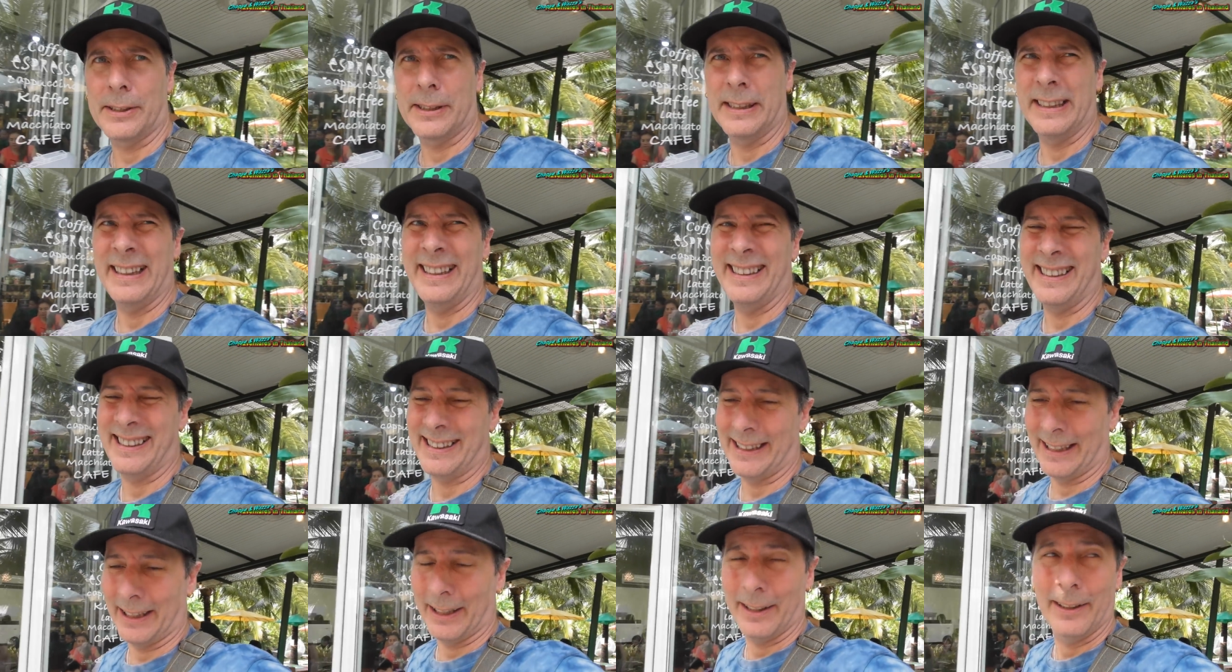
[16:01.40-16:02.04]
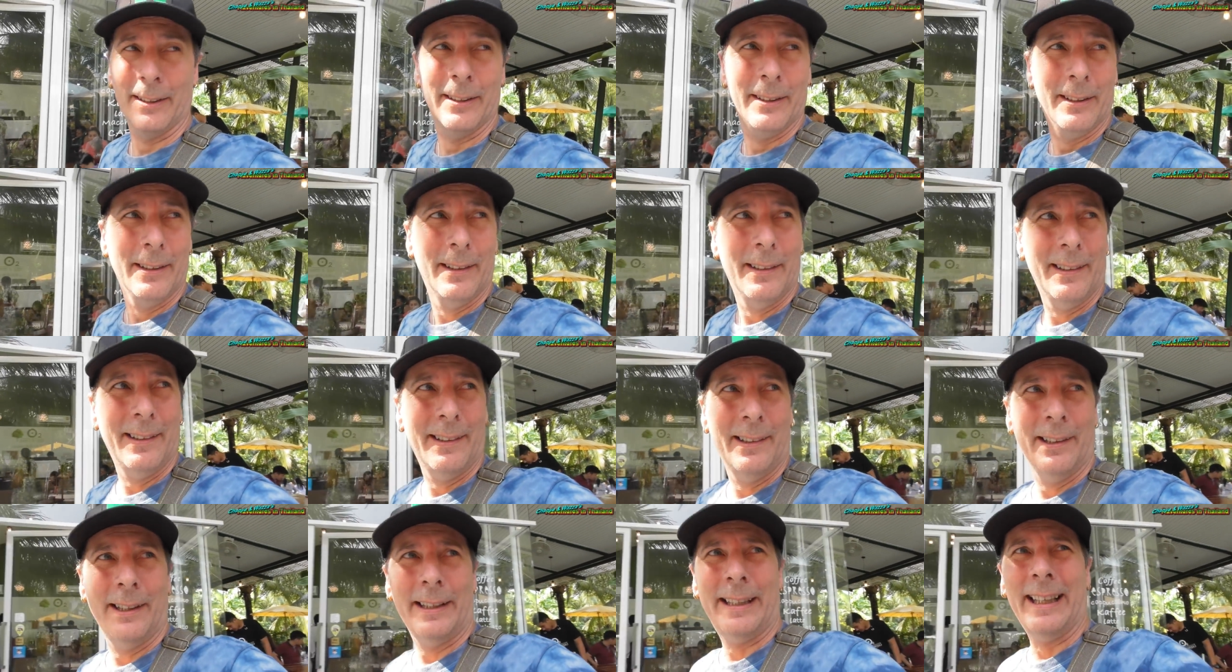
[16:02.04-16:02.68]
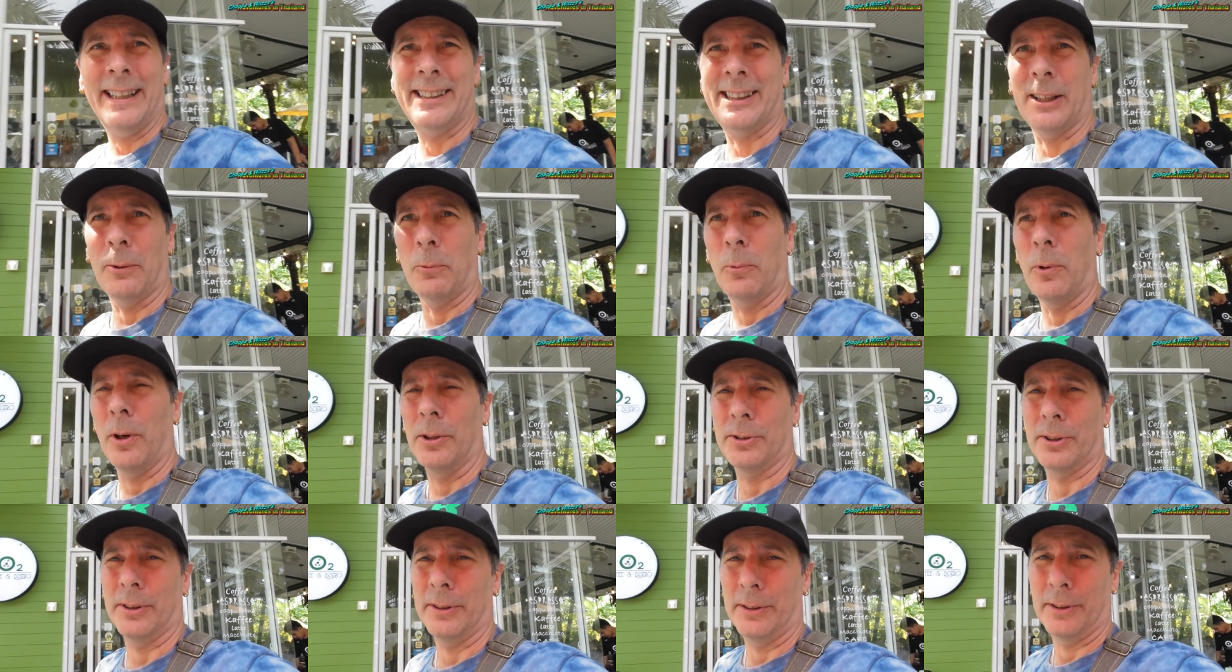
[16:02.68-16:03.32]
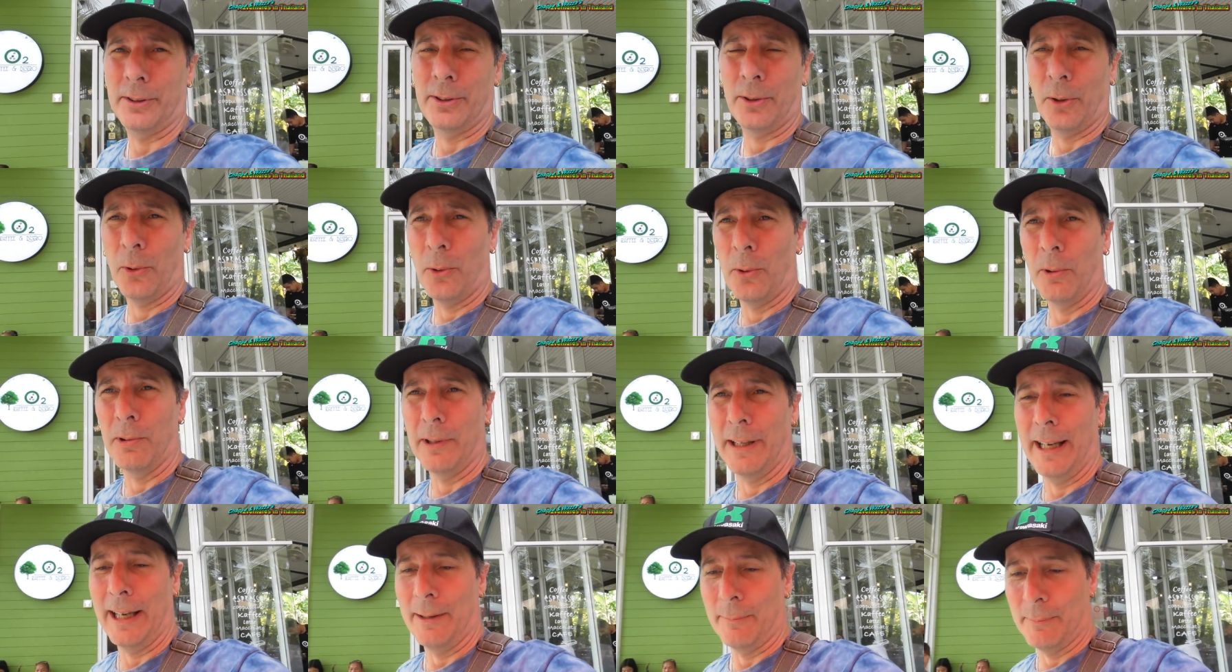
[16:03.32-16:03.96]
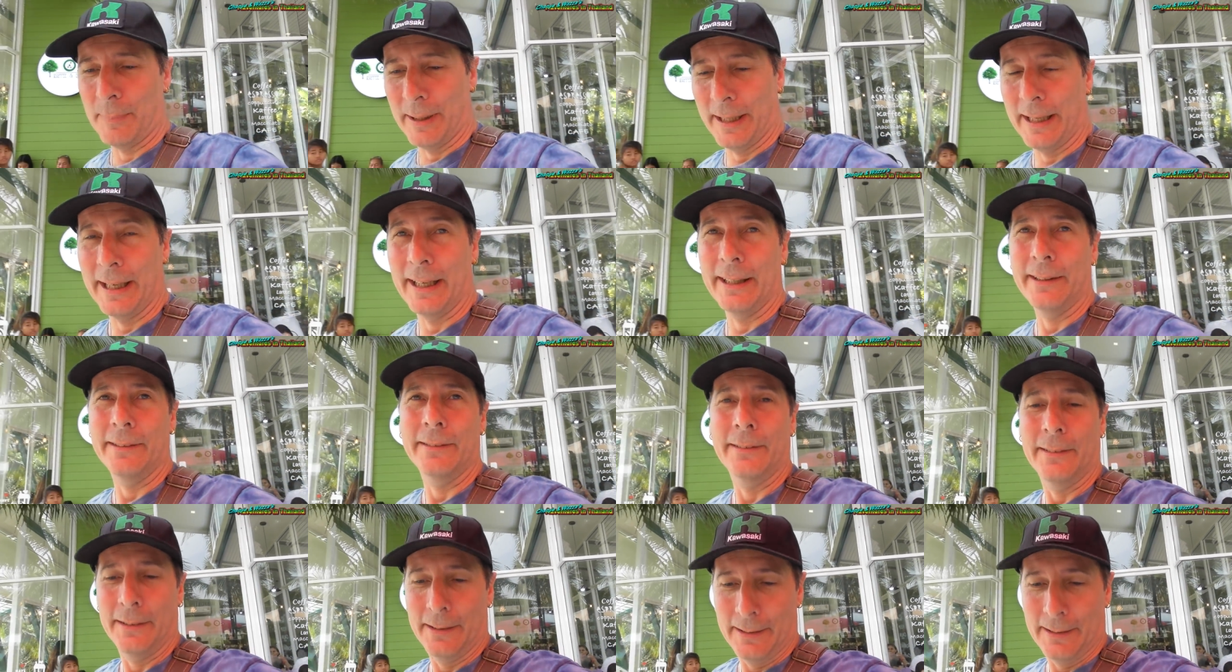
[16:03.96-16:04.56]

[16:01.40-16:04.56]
teas. So I guess it wasn't all that bad.